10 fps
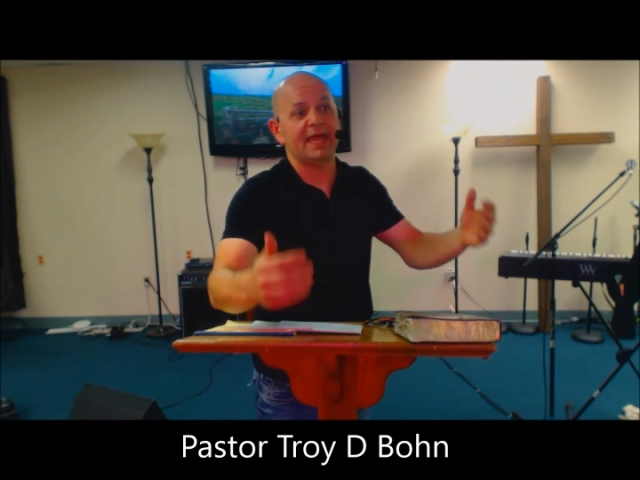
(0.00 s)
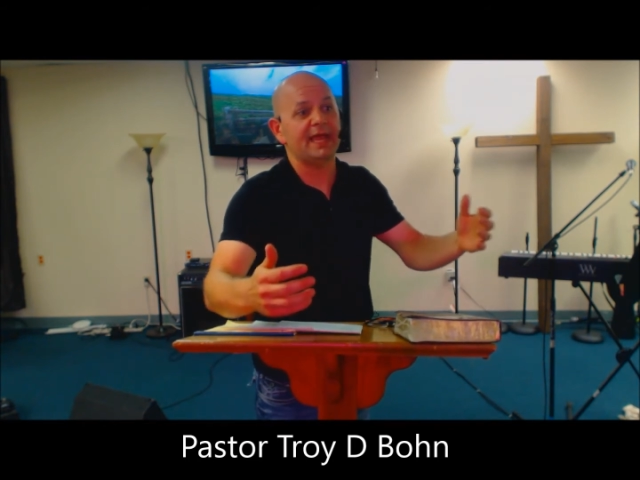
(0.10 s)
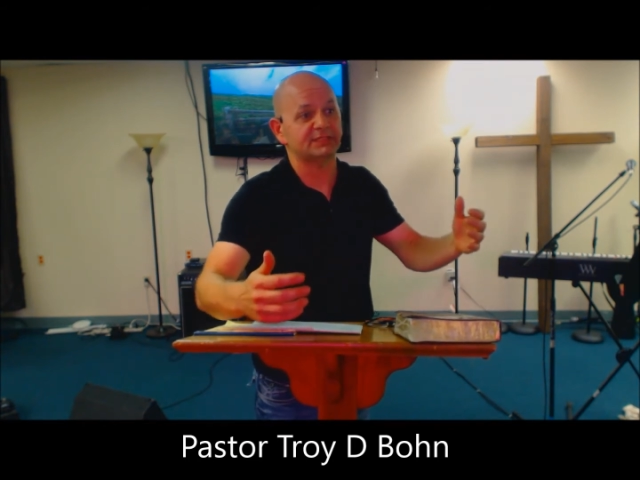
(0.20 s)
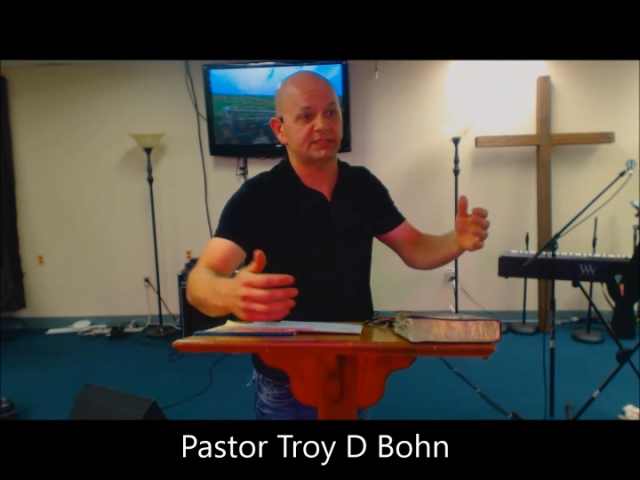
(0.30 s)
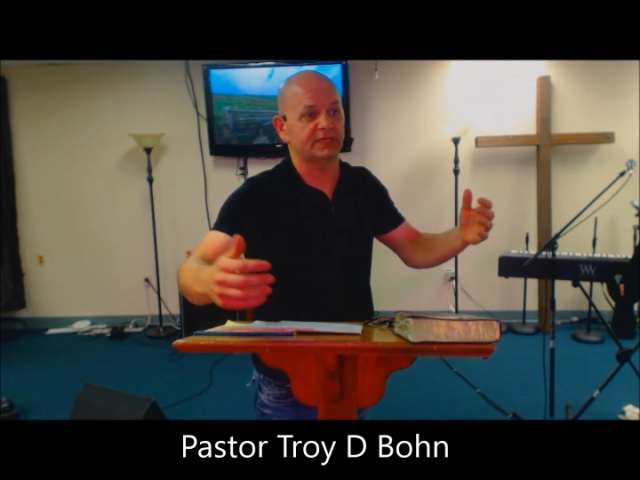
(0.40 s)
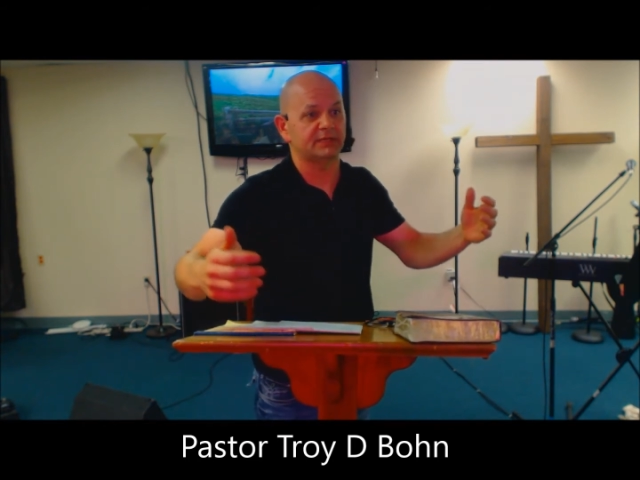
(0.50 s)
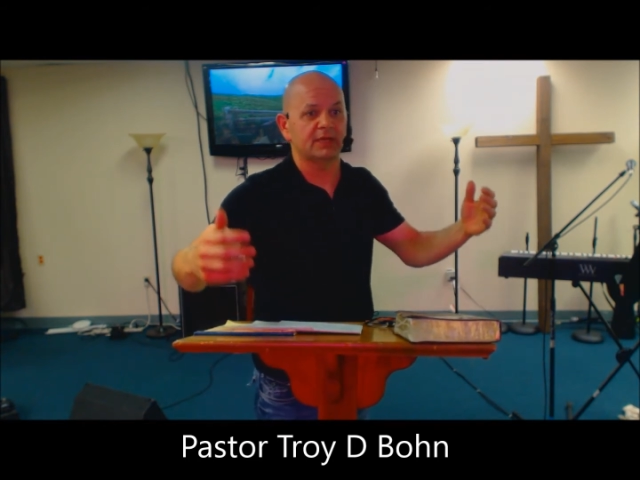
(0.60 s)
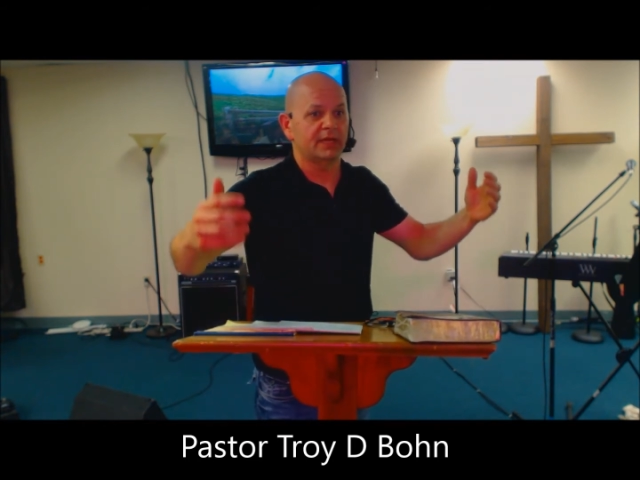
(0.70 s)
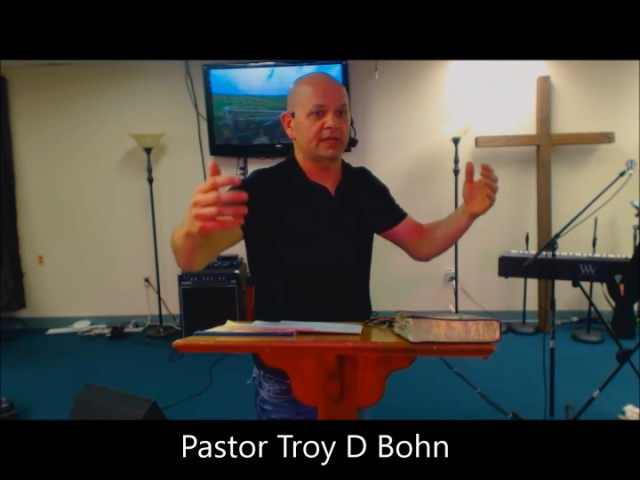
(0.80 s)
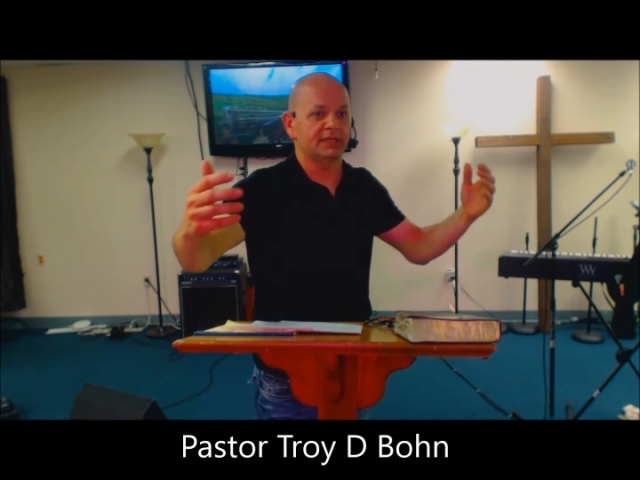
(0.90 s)
be lasting
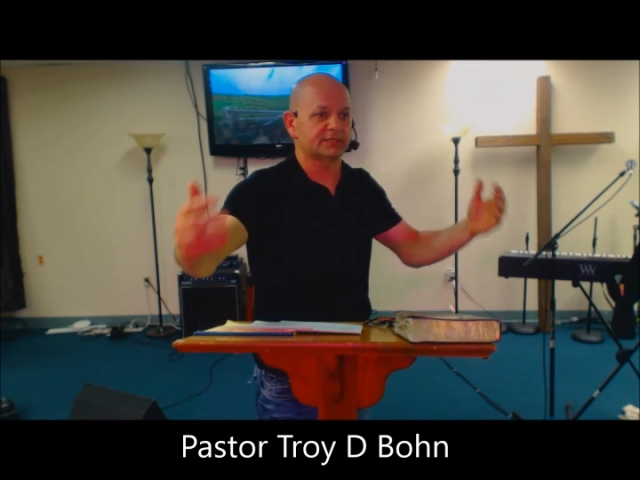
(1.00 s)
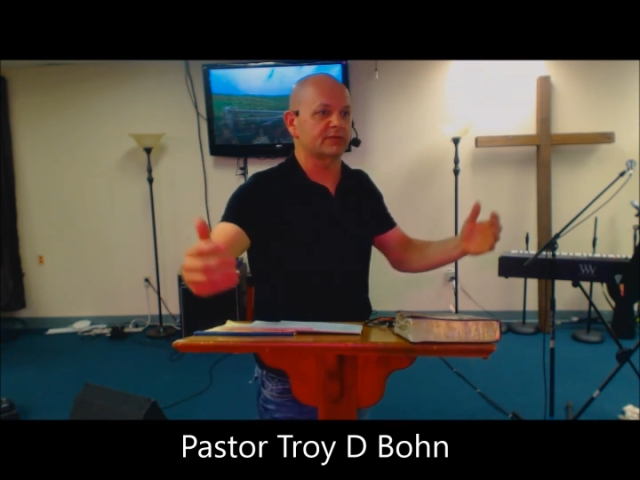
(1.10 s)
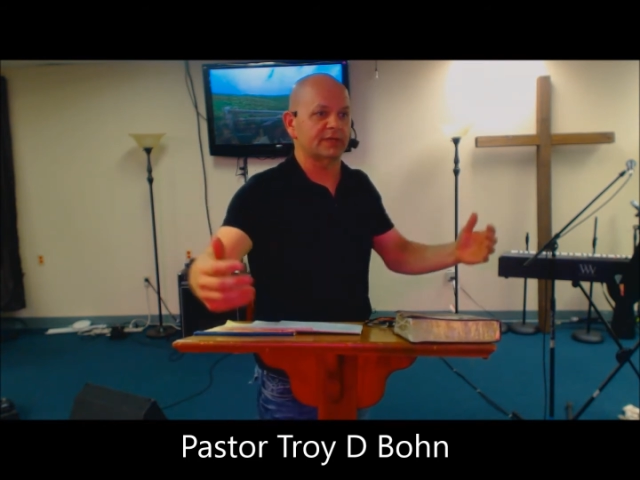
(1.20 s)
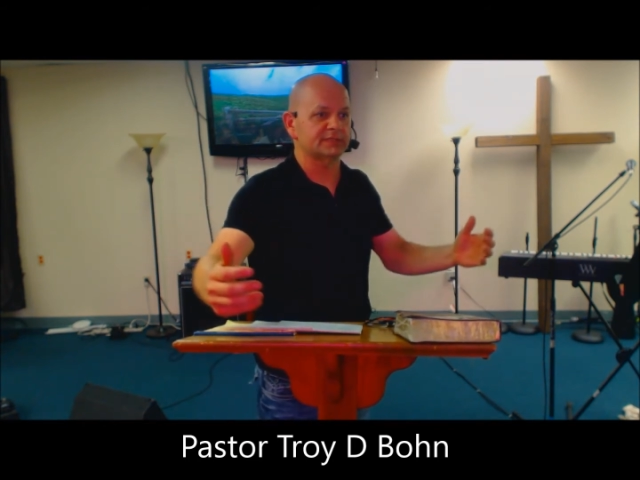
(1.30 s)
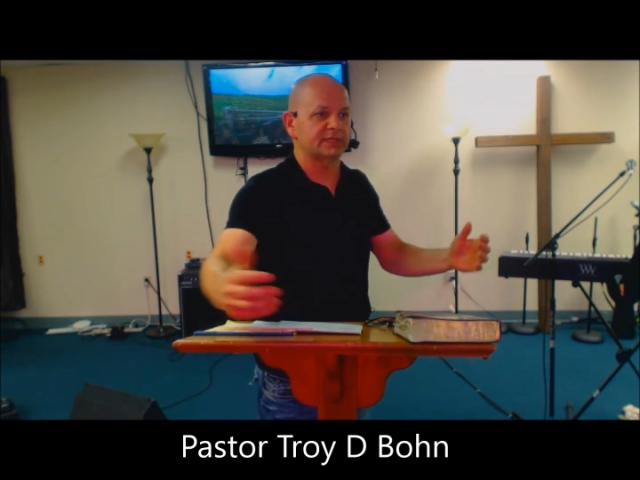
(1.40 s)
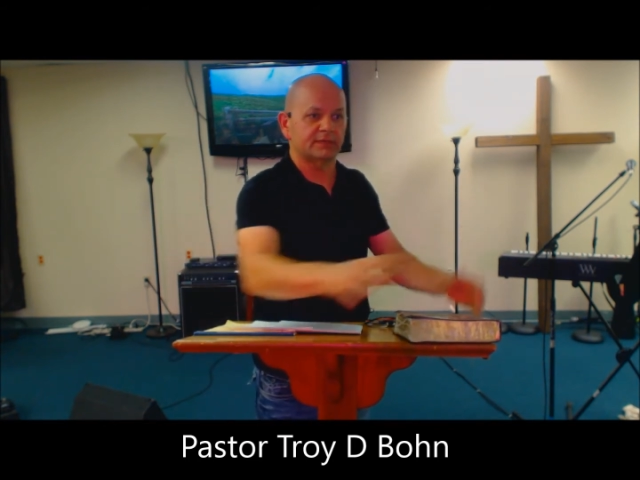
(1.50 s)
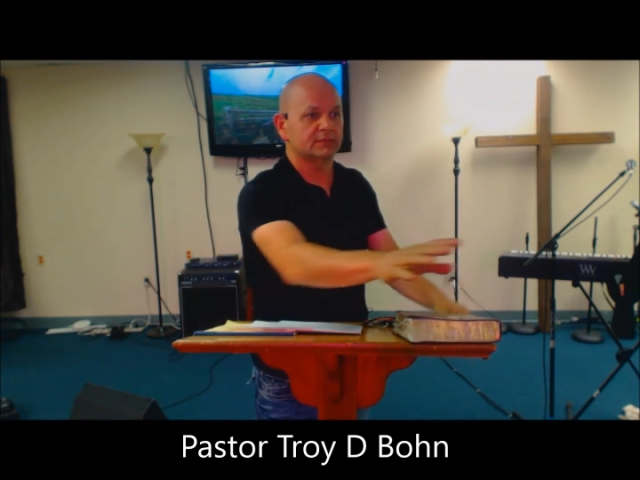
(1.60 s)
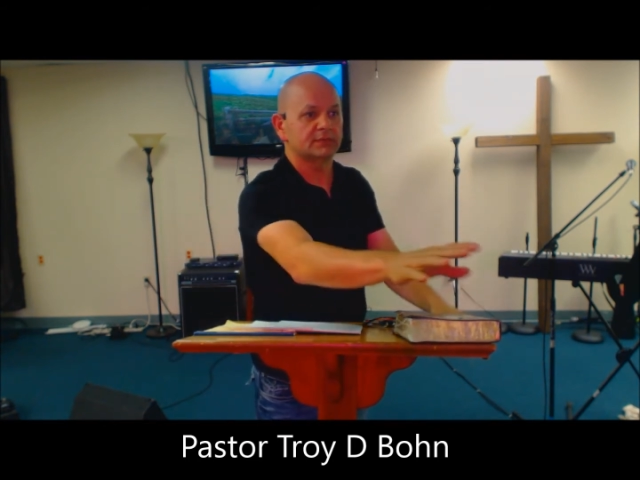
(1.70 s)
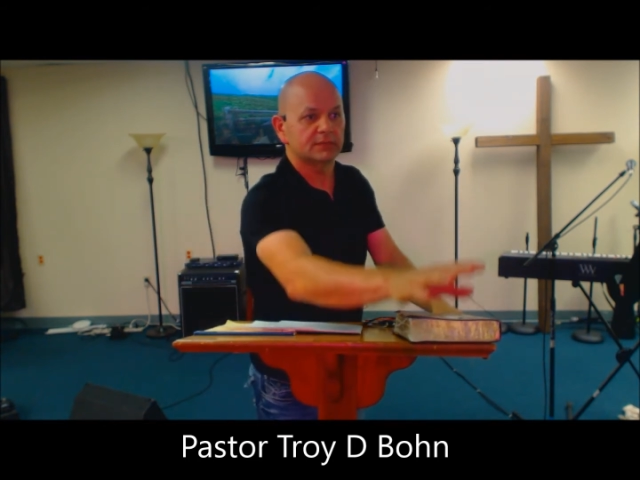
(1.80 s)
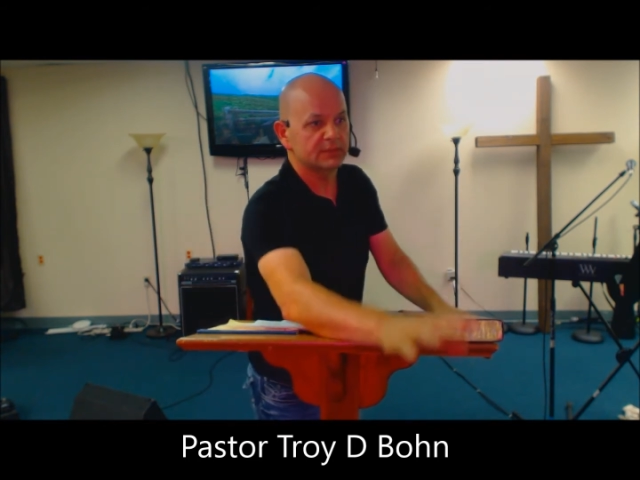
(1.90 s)
and, and it's going to resonate?